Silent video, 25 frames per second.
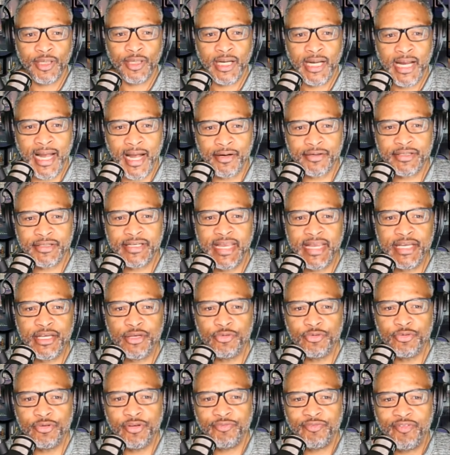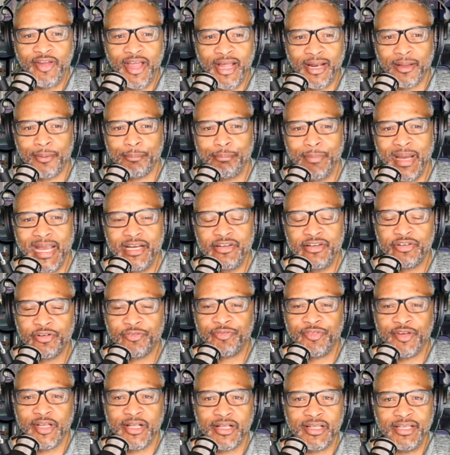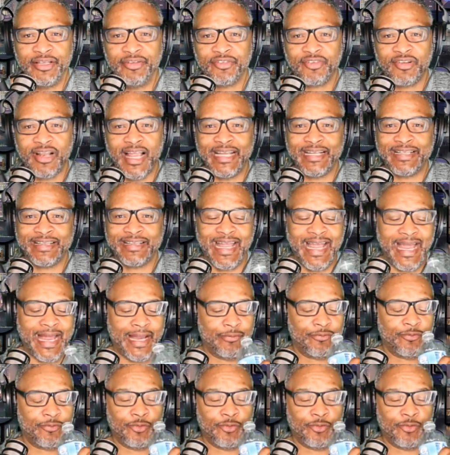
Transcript: How can you develop major feelings like that?